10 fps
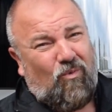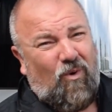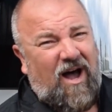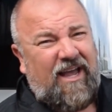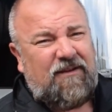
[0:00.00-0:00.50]

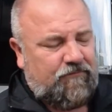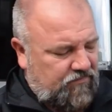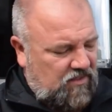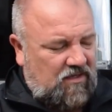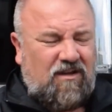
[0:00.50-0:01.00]
Why?
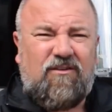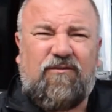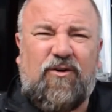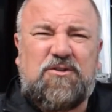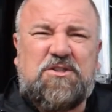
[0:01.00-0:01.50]

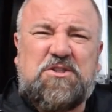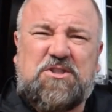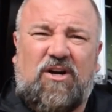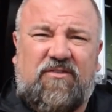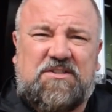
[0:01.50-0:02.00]
First,
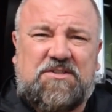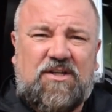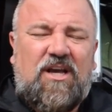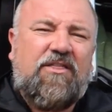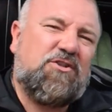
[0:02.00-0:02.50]
service.
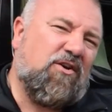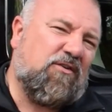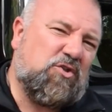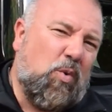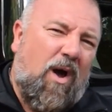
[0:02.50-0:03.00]
There's
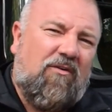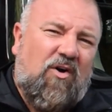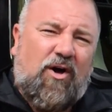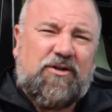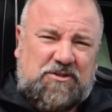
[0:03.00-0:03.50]
over
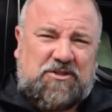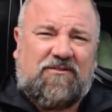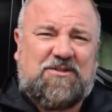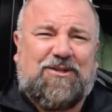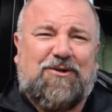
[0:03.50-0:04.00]
1,200
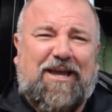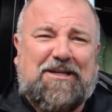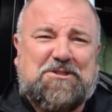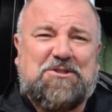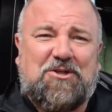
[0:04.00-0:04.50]
service
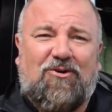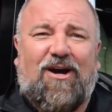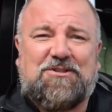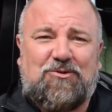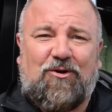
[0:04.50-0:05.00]
locations
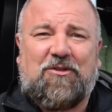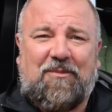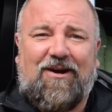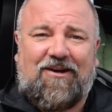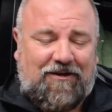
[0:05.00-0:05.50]
across North
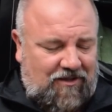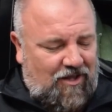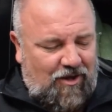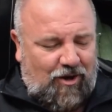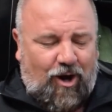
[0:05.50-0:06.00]
America.
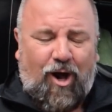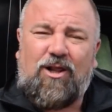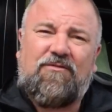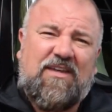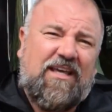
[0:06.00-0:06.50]

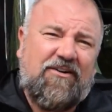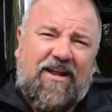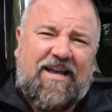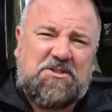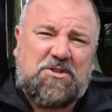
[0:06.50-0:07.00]
All of the
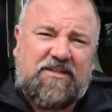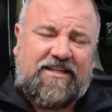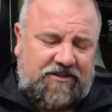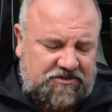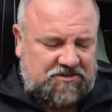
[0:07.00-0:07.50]
International
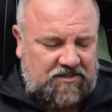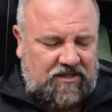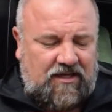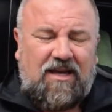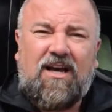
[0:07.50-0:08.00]
dealers,
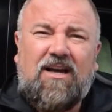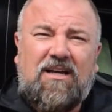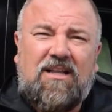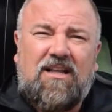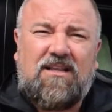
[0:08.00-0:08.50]

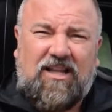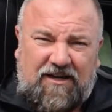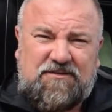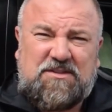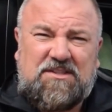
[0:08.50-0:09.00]

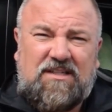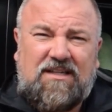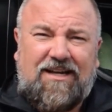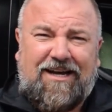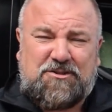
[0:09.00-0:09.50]
Love's,
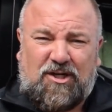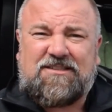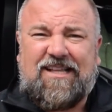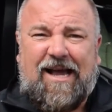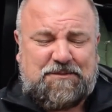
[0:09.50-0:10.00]
truck
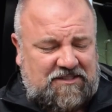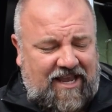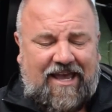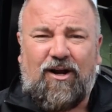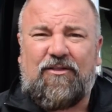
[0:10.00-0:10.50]
stops,
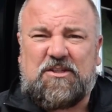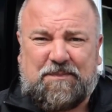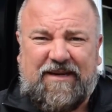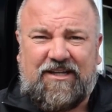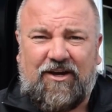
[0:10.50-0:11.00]
and all the
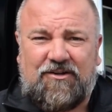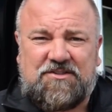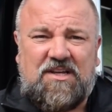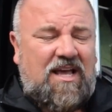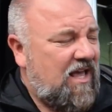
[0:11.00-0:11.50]
Speedcos.